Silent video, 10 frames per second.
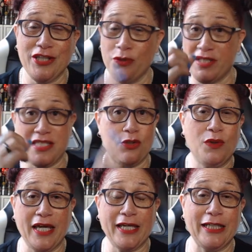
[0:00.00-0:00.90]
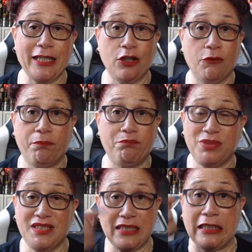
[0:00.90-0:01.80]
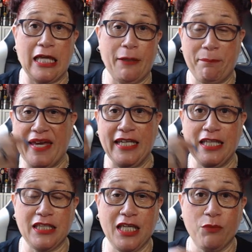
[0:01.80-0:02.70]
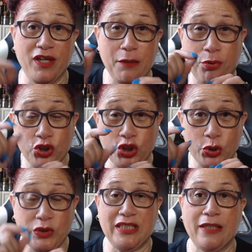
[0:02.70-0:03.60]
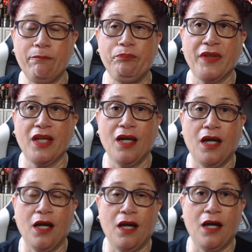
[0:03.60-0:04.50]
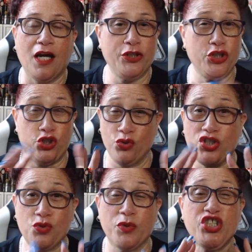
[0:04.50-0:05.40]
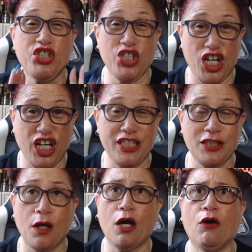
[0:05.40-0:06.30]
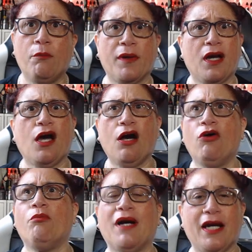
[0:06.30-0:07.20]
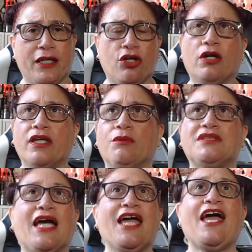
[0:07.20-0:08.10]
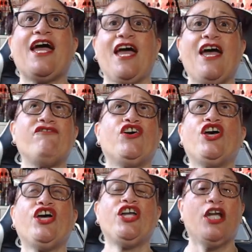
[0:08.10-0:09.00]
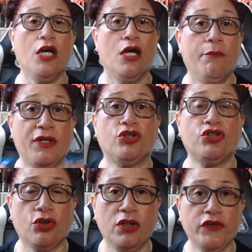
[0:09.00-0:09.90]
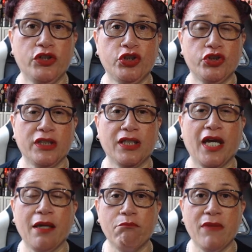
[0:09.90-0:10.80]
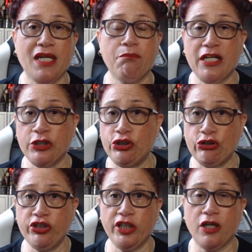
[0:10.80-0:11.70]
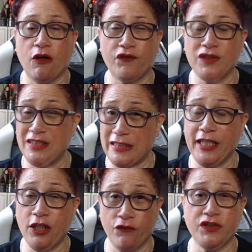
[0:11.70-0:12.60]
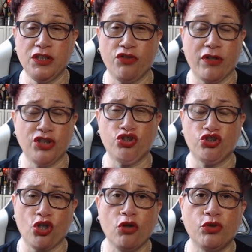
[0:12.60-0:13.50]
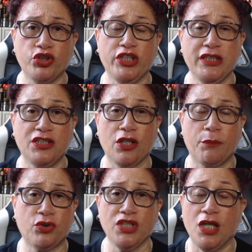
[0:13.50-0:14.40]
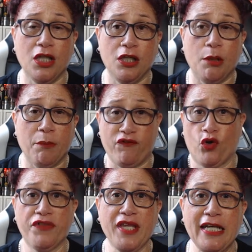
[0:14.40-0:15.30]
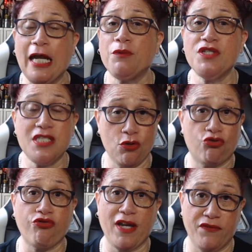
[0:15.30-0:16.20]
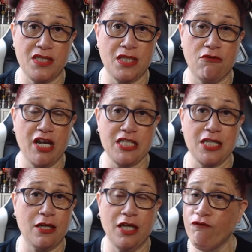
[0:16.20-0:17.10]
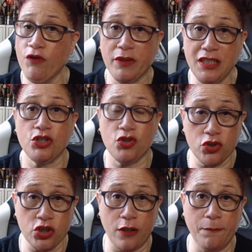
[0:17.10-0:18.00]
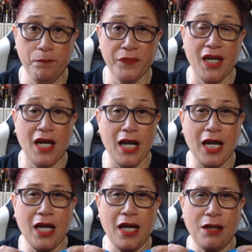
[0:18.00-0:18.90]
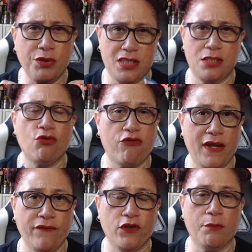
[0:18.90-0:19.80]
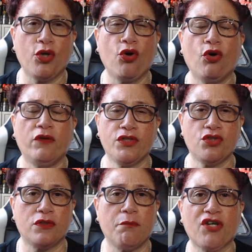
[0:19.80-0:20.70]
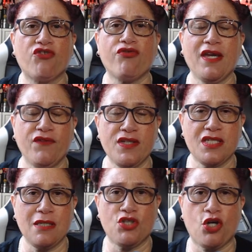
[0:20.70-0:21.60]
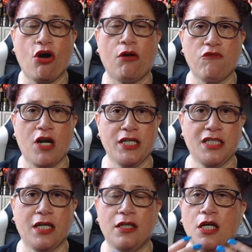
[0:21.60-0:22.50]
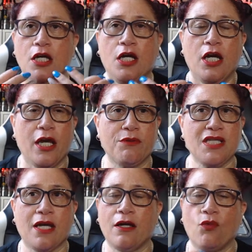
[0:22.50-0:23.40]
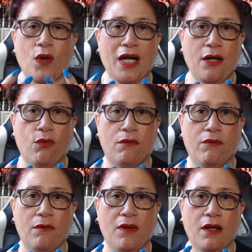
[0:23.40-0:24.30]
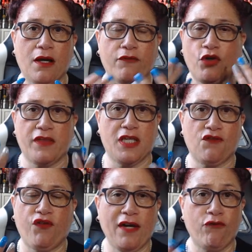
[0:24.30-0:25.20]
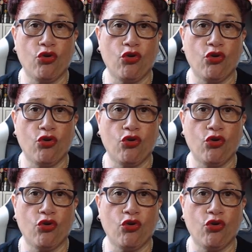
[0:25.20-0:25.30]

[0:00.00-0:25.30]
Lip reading: There was still like a little cigarette penny thing where you put juice in and the juices were shite. Oh, but oh my God, it was like heaven, because all of a sudden it made my journey of staying off the cigarettes so much easier, because before then I was still craving cigarettes. Even though I didn't touch them, I was still craving them. And all of a sudden, my cravings seemed to calm right down. It was like, wow, I've got this flavour.